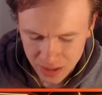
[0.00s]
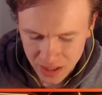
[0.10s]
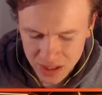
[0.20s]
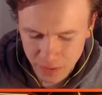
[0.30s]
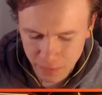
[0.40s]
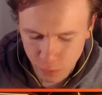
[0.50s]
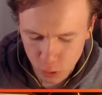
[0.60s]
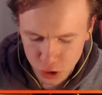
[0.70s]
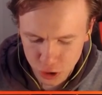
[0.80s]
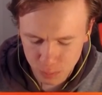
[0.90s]
That's
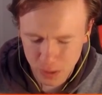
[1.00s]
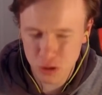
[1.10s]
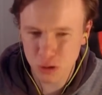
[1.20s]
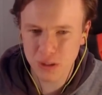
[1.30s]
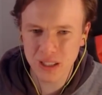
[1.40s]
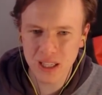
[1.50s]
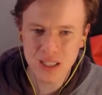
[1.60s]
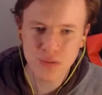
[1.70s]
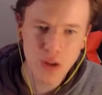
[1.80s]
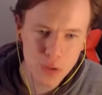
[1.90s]
unfortunate, but not really
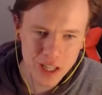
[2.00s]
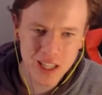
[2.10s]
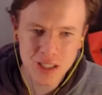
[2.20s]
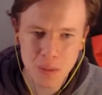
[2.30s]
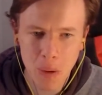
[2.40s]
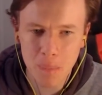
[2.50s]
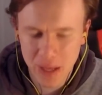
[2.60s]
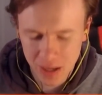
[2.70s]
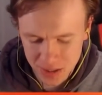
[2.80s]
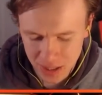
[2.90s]
his fault. He had to pop
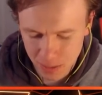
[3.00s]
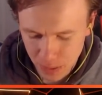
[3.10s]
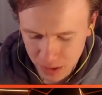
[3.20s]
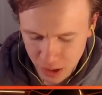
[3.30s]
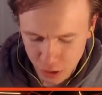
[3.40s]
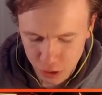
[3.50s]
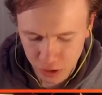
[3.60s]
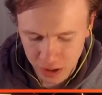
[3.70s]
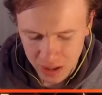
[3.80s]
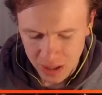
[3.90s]
the RC ability
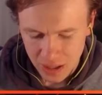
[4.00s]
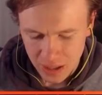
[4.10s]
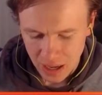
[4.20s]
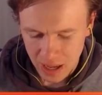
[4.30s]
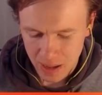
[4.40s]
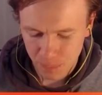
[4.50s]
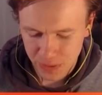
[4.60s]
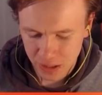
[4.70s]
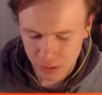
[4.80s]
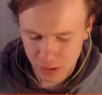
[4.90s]
early. Um,
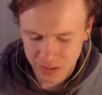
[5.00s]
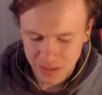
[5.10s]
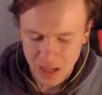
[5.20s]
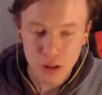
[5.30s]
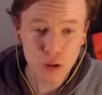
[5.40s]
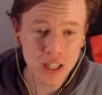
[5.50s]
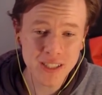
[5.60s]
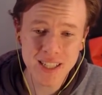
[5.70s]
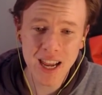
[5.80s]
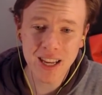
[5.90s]
there, it, Look,
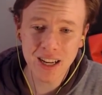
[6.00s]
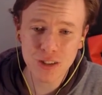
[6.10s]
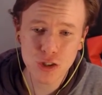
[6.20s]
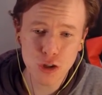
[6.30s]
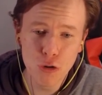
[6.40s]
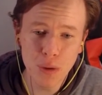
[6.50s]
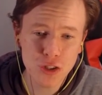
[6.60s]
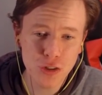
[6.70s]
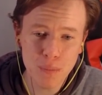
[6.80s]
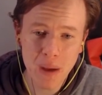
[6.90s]
he's taken out so
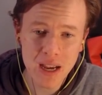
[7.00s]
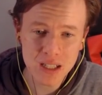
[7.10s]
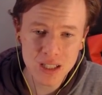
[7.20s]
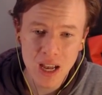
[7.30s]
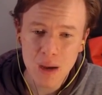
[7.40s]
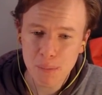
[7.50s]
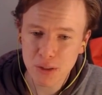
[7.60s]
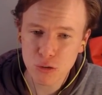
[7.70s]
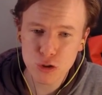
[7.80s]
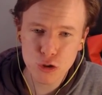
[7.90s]
much of the base,
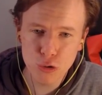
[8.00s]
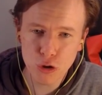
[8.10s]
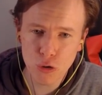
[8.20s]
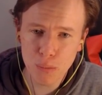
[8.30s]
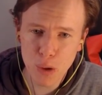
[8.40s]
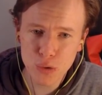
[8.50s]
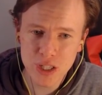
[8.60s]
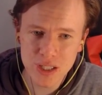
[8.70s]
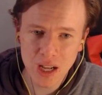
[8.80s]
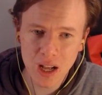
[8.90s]
but those two goal
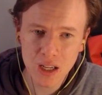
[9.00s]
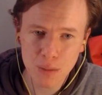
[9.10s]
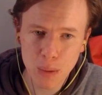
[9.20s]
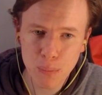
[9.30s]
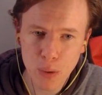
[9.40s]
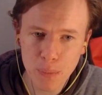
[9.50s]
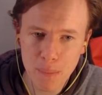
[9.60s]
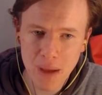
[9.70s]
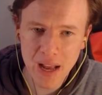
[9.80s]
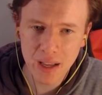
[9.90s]
multis are going to be
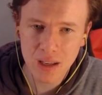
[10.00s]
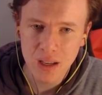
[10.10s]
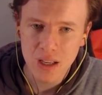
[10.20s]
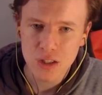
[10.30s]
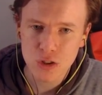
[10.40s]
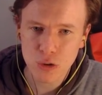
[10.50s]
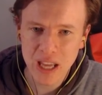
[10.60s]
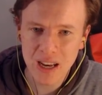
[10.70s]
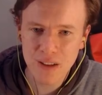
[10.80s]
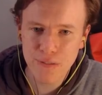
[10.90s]
problematic. So
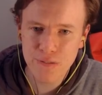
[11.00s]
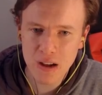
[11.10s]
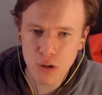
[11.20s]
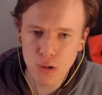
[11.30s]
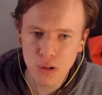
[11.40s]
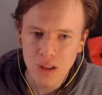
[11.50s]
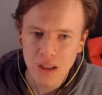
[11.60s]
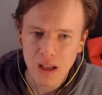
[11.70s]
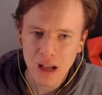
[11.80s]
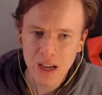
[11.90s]
can he funnel
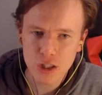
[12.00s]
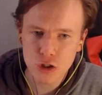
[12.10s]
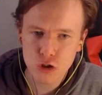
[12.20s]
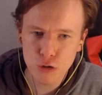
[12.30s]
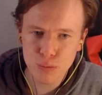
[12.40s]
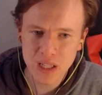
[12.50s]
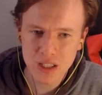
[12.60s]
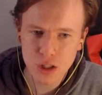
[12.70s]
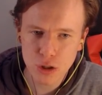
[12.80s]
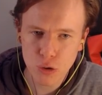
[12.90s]
uh, his troops
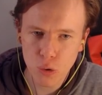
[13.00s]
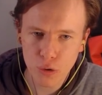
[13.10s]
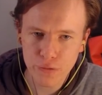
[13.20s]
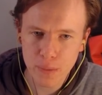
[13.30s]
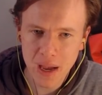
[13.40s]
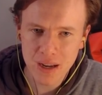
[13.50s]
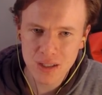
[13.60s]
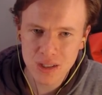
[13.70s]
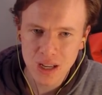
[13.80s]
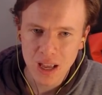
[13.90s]
into the core of the
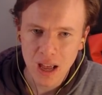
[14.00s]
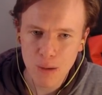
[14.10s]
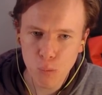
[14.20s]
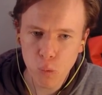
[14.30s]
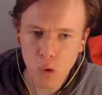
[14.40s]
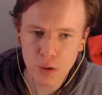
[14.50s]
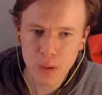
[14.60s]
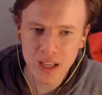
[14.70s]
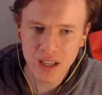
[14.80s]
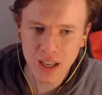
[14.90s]
base? And what are
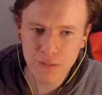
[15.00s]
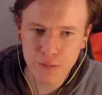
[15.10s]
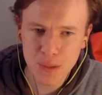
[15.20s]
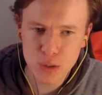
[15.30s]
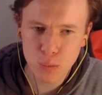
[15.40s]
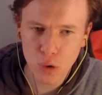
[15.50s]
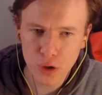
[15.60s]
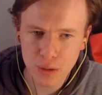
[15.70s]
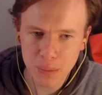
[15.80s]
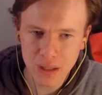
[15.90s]
we going to get from this
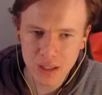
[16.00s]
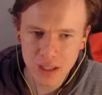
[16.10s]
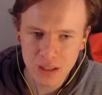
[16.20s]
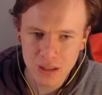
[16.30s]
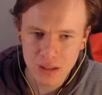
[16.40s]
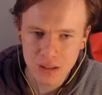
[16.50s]
Warden ability?